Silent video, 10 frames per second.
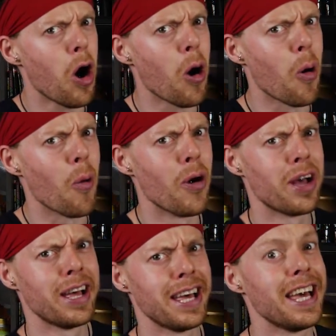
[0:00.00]
Oh,
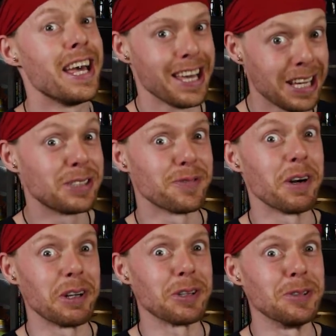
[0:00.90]
it's
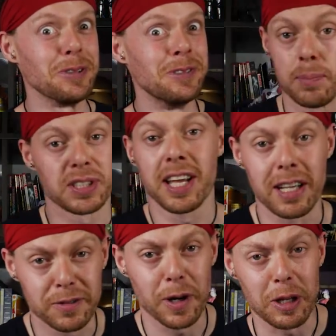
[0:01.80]
very cool. I'm
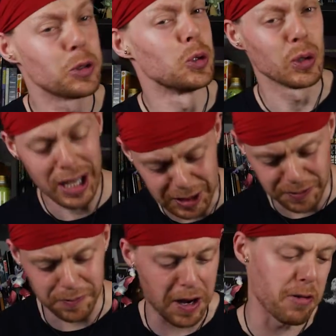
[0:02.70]
saying it's very cool.
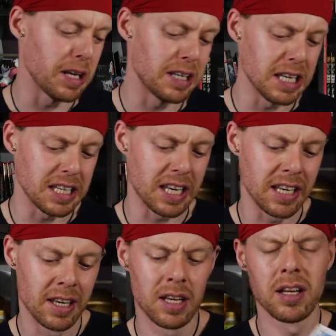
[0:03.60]
It's very
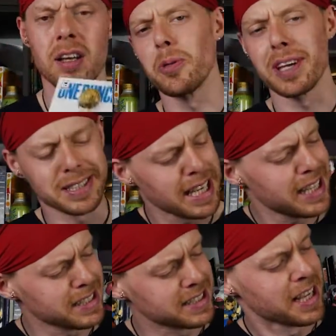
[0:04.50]
geeky. So this
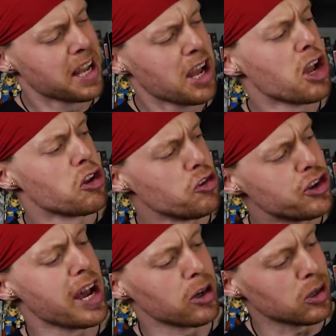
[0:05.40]
is
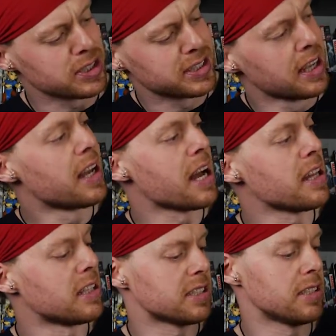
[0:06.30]
Genos,
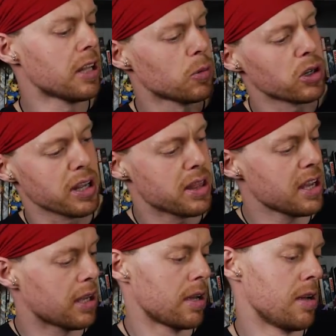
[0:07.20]
and it is another one, I
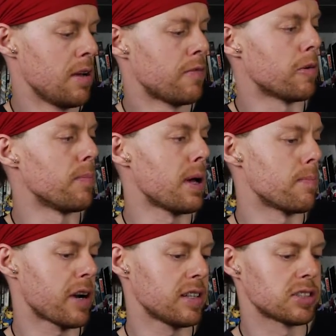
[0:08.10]
think, from
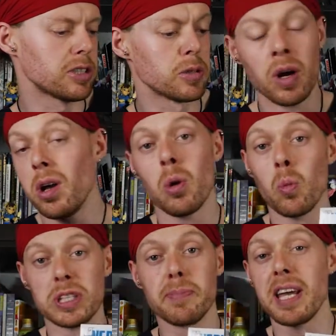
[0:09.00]
Banpresto,
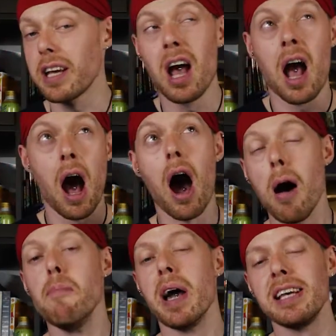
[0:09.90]
which make
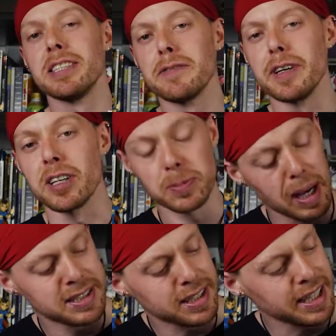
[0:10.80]
amazing
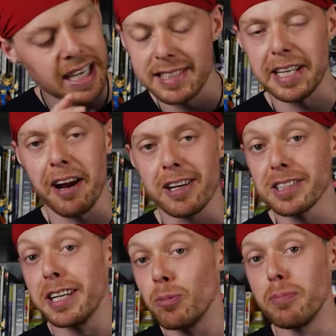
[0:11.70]
figures. Basically, he's a
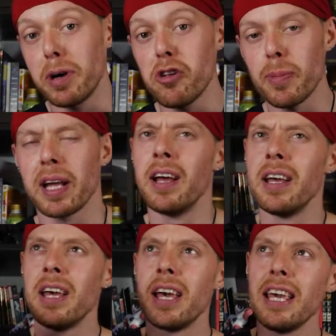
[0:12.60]
character in One Punch Man.
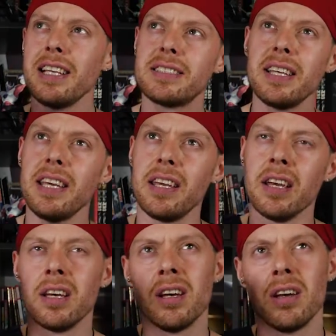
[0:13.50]
He's the,